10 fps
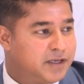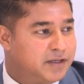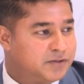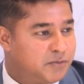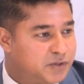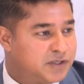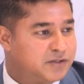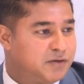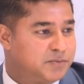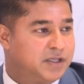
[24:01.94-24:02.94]
It is almost
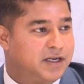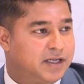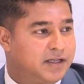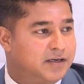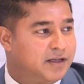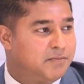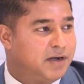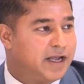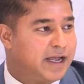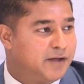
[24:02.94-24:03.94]
as though I'm sitting at
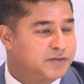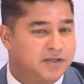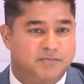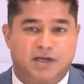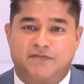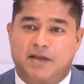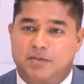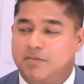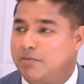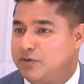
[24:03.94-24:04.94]
my house and my
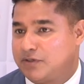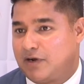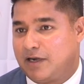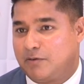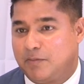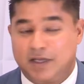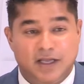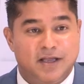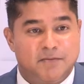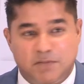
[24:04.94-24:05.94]
family members are honoring me,
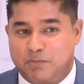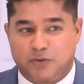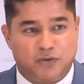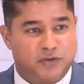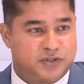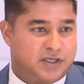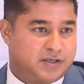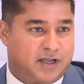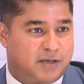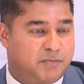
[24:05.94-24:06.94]
people who look
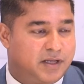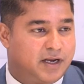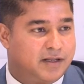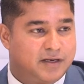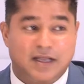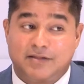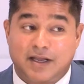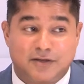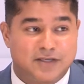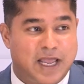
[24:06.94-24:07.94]
just like me. And that
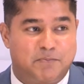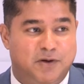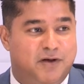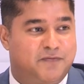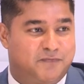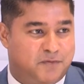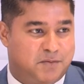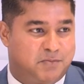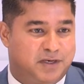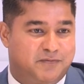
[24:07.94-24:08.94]
doesn't happen often for
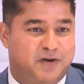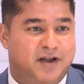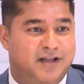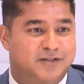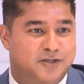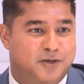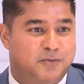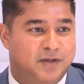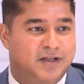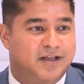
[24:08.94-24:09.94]
me, believe it or not.
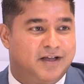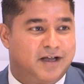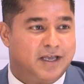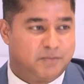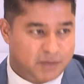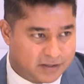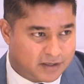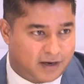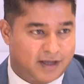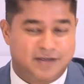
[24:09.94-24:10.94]
So it means
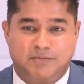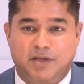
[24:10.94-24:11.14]
a lot.